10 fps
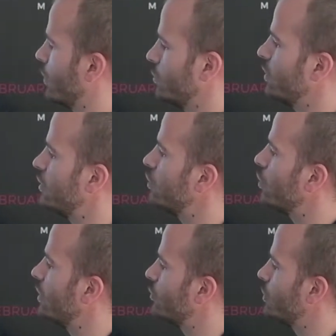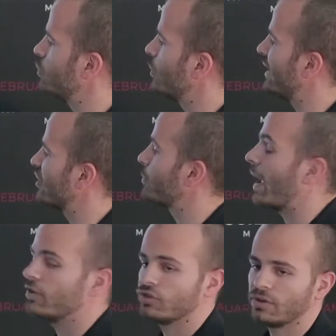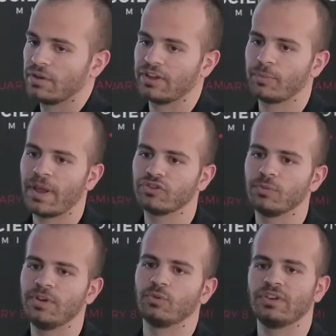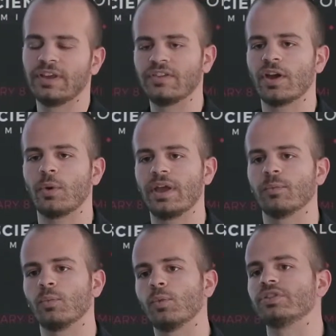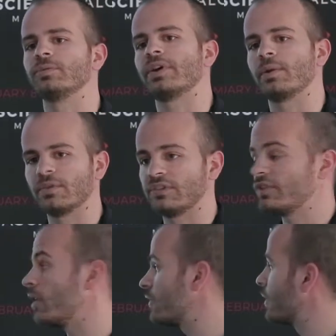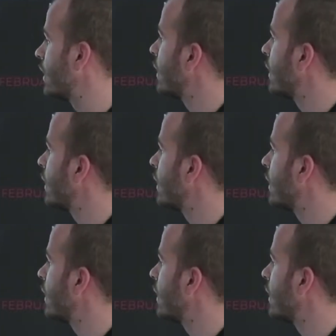that we do is we do an expansion. Expansion means we take the array and multiply it with itself.